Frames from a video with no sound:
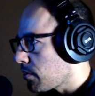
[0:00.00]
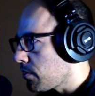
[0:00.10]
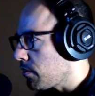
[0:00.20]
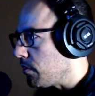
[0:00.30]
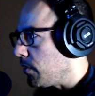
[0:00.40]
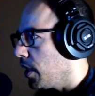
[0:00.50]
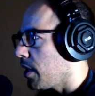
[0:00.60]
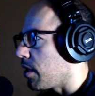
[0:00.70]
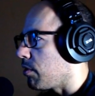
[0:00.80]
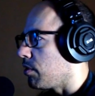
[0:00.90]
And then
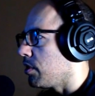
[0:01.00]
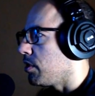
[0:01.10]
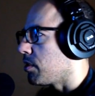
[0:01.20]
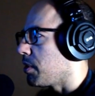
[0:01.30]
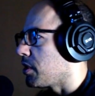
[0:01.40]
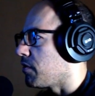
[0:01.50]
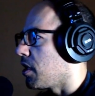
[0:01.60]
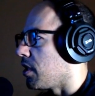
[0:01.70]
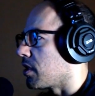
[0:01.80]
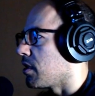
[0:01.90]
we'll use a bunch of
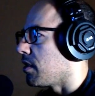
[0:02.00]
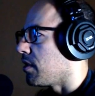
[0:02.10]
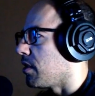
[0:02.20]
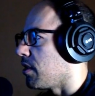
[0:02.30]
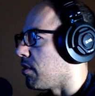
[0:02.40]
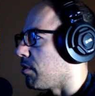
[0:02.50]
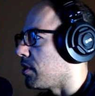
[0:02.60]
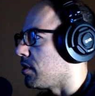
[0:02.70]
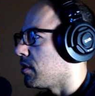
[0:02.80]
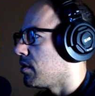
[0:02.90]
tonics on the other one,
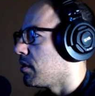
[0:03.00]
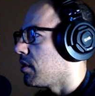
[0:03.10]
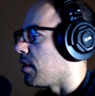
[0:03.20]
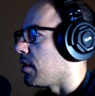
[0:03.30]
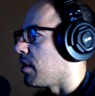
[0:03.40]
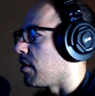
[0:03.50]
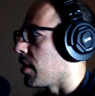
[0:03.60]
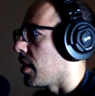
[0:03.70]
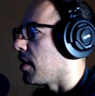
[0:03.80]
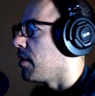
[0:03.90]
on the other guy,
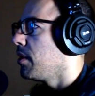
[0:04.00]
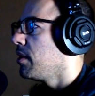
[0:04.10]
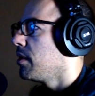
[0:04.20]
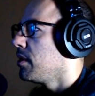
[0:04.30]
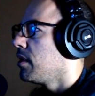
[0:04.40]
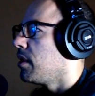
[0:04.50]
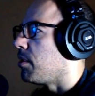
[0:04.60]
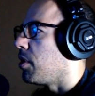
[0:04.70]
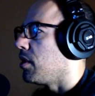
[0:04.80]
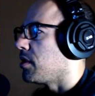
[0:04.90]
on
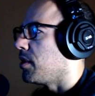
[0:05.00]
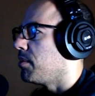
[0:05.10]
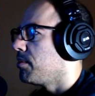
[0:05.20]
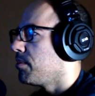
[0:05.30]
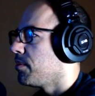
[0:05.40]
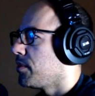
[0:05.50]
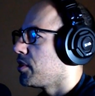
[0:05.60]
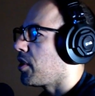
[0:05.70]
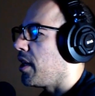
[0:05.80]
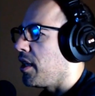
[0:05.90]
Paulzo. Sorry
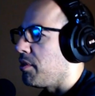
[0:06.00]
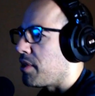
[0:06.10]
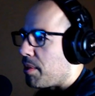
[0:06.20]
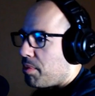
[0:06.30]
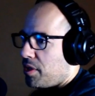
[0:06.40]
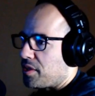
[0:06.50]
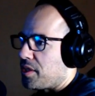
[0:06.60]
I let you die, Paulzo.